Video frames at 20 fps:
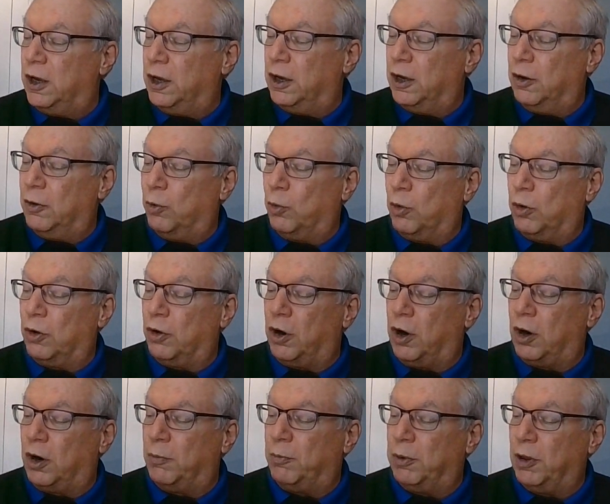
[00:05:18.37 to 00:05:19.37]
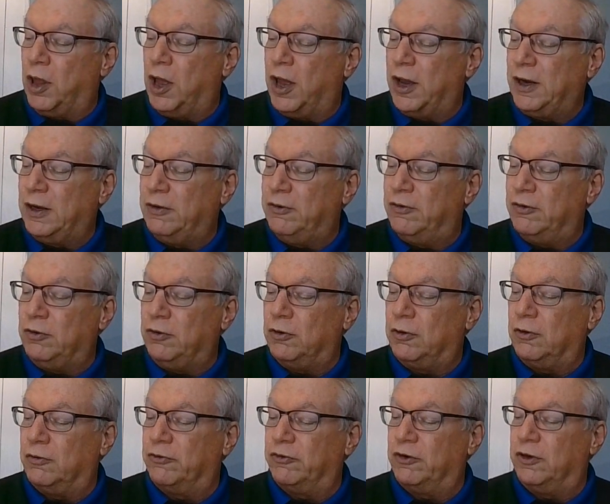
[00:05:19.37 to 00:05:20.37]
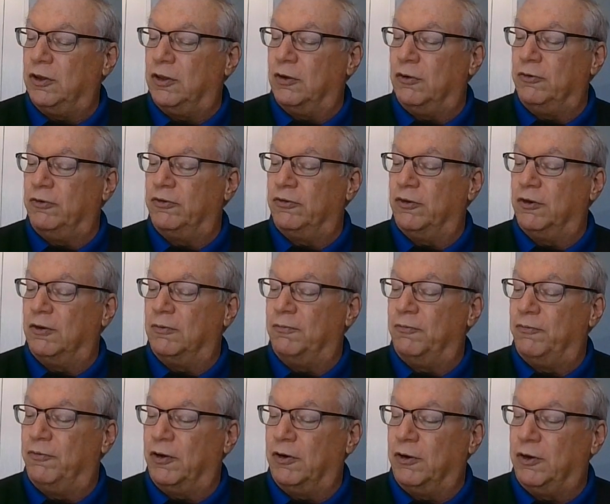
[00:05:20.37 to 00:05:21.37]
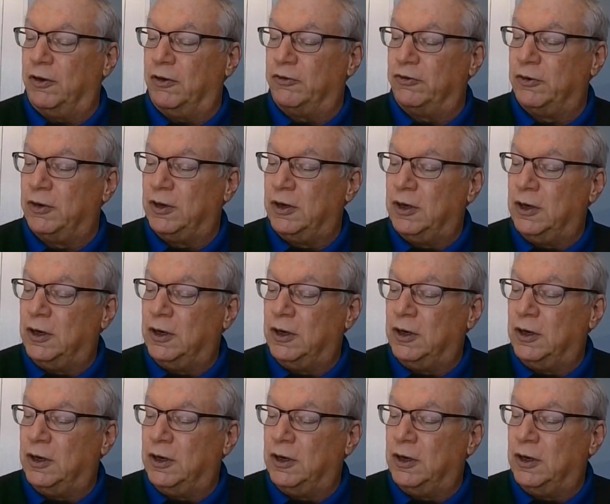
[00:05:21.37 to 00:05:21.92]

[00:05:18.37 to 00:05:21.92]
or are blind, and you can see those various